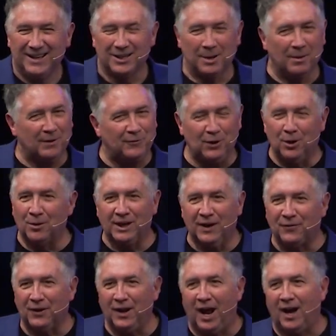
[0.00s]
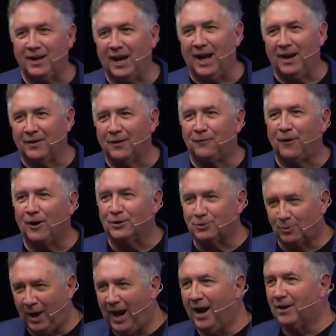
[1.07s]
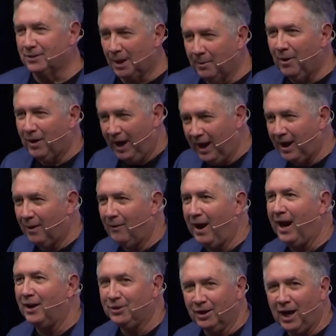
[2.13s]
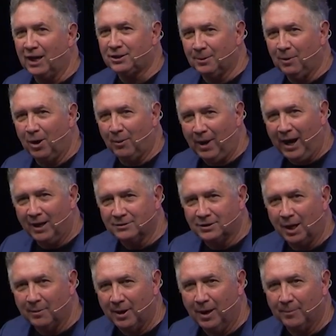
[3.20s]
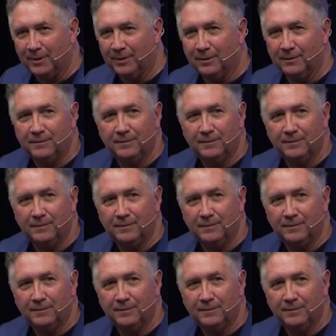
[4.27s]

Come on, if you don't get the knockout in the first round, come on, hang around. You got some more rounds coming up here.